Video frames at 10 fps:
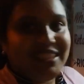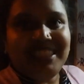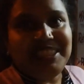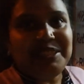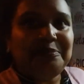You will
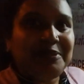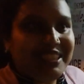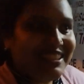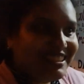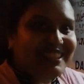not get
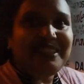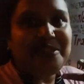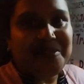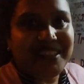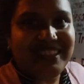tikki puri in
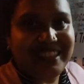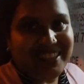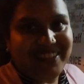this surrounding.